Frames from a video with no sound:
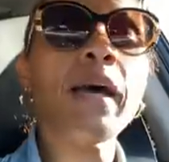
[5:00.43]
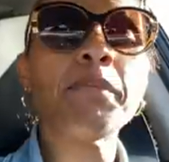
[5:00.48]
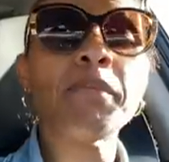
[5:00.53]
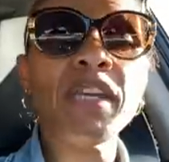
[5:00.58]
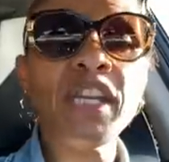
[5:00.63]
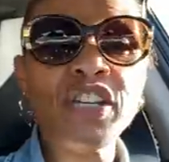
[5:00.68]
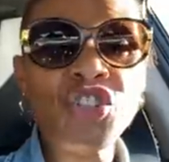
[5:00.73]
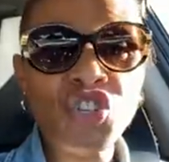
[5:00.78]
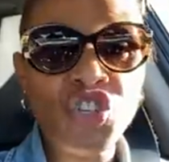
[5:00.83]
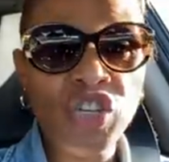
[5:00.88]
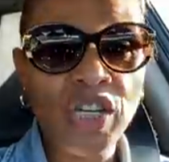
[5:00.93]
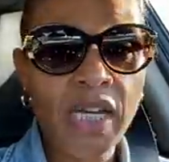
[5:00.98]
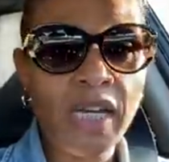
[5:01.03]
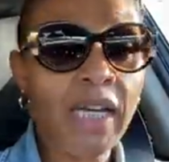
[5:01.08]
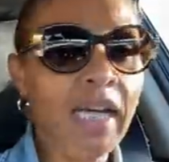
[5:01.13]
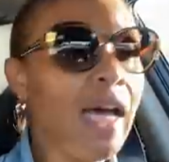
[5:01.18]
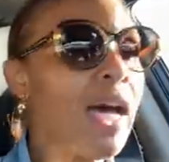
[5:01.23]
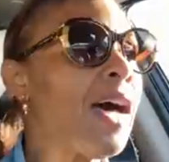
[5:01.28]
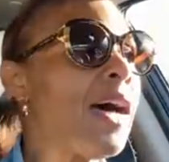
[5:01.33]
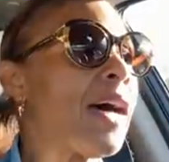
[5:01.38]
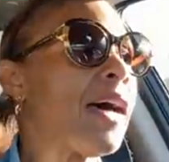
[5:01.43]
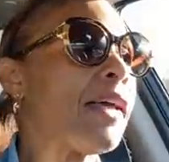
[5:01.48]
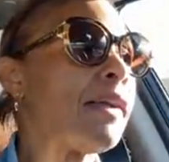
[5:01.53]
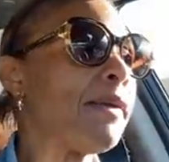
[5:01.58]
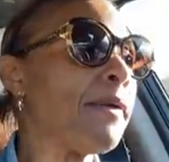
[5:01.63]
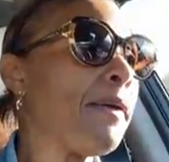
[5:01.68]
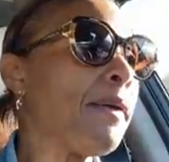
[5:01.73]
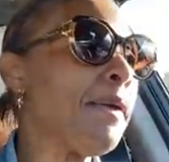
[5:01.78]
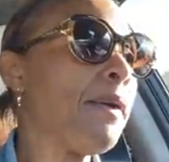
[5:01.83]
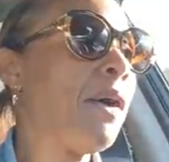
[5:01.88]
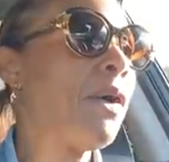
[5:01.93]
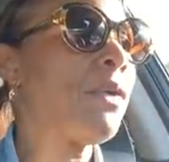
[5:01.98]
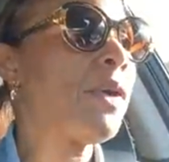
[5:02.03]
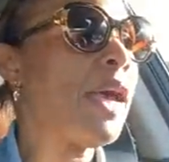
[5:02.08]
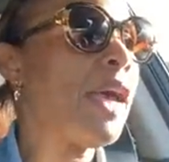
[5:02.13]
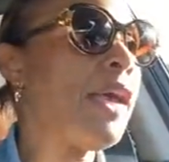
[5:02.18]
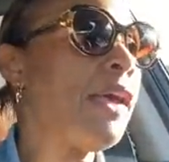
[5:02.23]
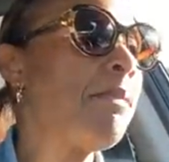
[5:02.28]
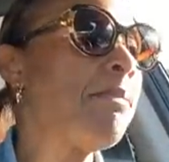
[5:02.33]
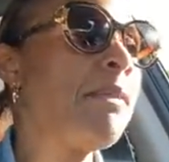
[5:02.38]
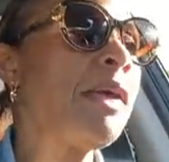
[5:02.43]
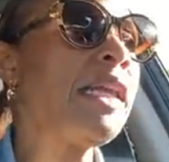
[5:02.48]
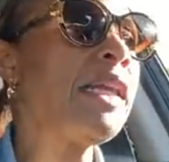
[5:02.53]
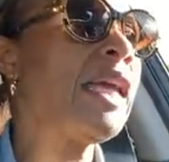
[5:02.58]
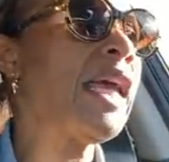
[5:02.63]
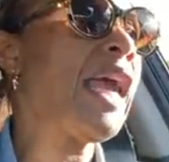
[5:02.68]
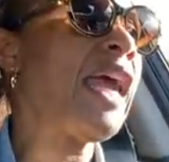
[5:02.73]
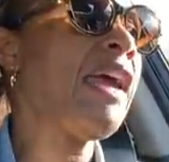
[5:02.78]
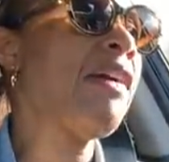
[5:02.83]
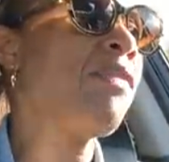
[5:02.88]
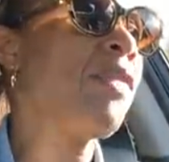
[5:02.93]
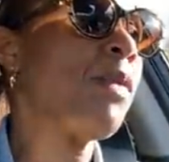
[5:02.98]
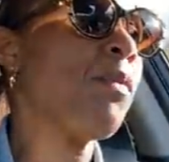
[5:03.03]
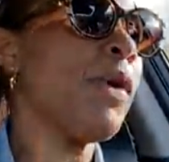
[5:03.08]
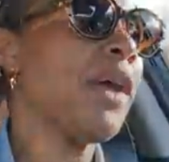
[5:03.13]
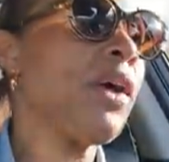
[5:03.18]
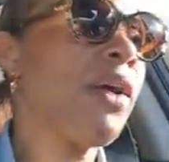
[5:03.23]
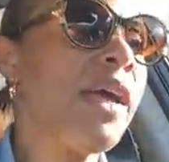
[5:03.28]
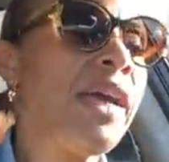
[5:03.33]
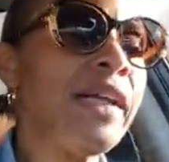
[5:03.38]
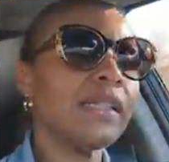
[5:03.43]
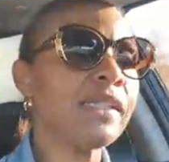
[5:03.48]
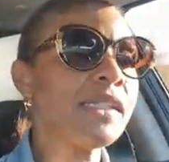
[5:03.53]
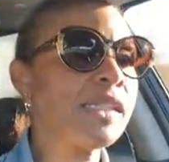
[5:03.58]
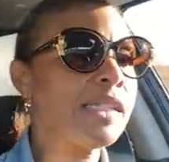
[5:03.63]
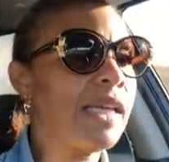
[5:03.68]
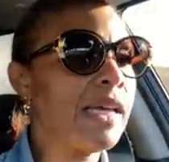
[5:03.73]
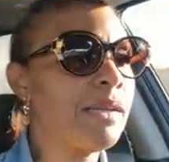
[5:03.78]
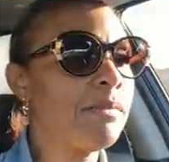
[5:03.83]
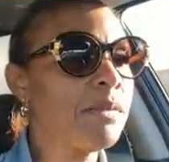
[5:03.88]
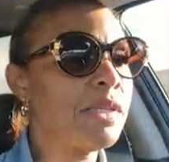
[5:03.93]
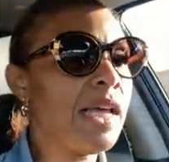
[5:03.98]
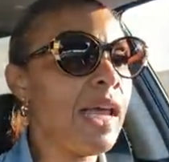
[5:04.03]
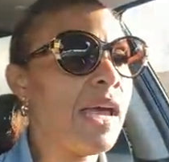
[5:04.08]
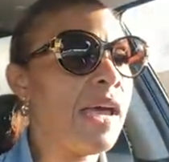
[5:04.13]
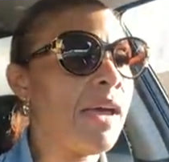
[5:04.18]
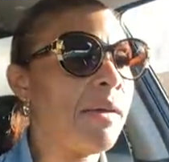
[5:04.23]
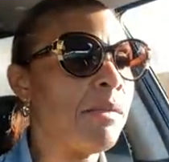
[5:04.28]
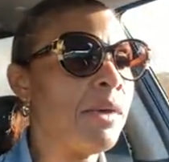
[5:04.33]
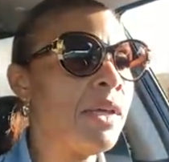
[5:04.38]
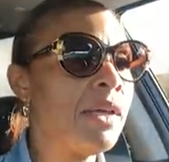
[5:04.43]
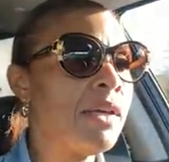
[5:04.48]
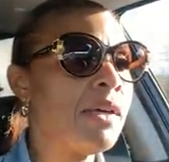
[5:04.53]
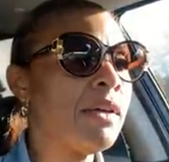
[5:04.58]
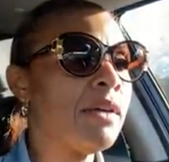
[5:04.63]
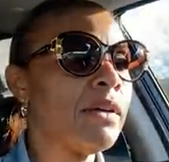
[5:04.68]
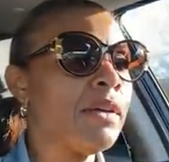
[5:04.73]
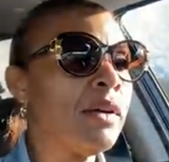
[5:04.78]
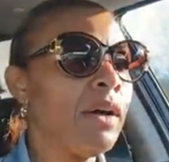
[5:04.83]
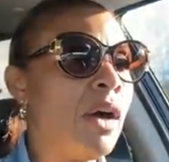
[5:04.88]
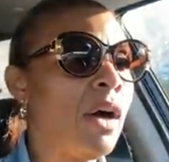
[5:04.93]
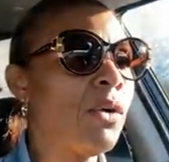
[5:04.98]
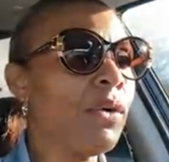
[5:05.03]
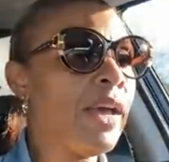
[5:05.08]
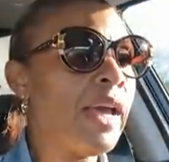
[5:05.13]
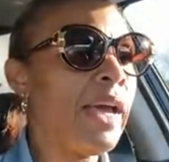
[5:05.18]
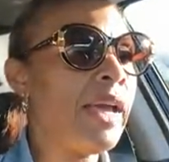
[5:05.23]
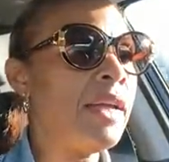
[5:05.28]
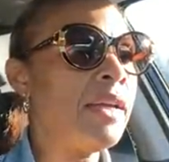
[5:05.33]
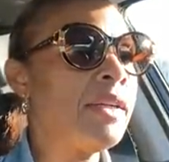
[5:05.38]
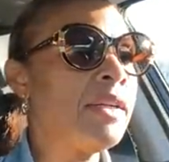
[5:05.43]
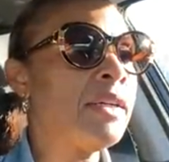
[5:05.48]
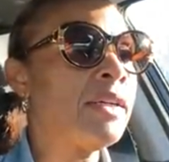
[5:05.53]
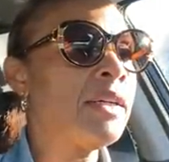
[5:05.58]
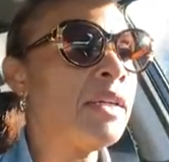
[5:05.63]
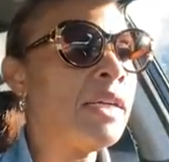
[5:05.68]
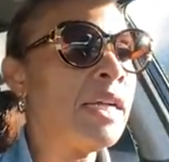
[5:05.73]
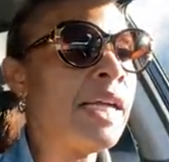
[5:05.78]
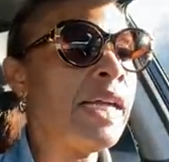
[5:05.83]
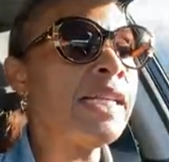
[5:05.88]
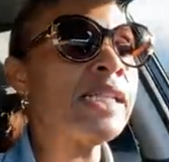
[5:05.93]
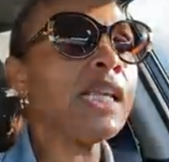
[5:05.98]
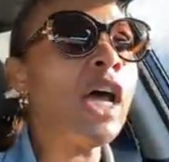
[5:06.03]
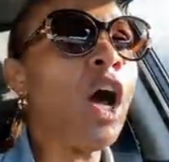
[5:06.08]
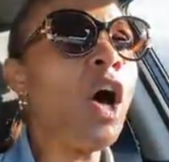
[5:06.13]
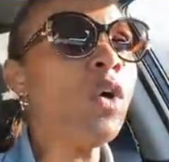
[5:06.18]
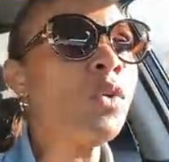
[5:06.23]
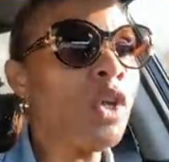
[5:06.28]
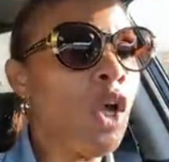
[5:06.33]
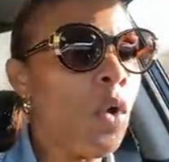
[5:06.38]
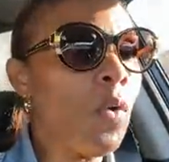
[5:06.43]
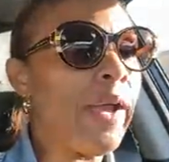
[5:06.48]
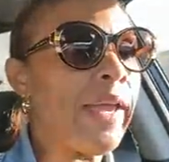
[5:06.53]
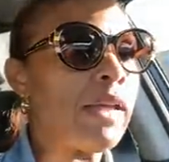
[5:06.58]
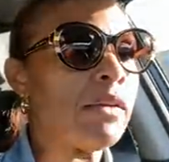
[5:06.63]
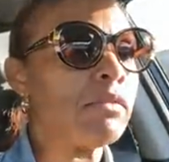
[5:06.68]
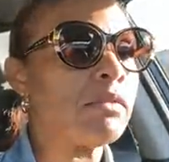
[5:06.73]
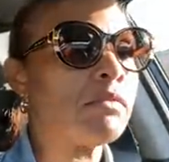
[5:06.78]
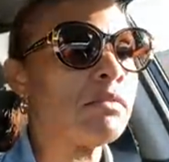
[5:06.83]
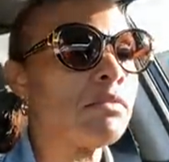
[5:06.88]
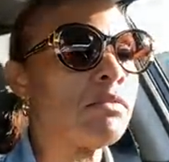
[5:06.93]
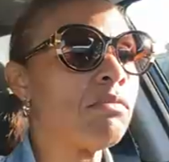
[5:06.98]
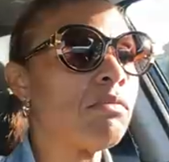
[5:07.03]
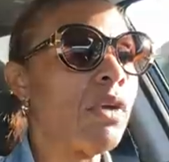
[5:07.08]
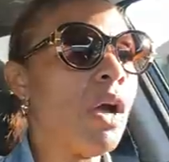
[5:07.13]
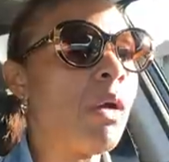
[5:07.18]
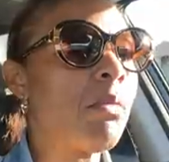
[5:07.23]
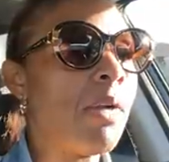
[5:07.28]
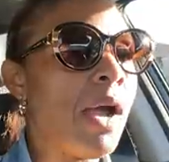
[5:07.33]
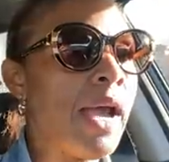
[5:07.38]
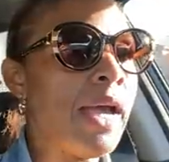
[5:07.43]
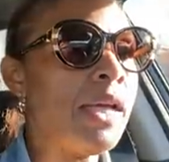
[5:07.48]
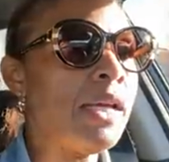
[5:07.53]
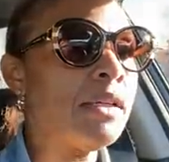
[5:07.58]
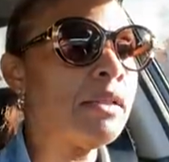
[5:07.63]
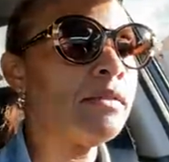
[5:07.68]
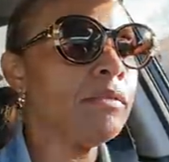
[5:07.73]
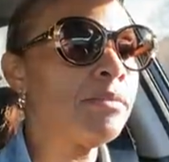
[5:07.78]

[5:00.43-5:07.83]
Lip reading: omniscient God. Okay? Meaning everywhere the same time. Okay? He's all knowing. All right?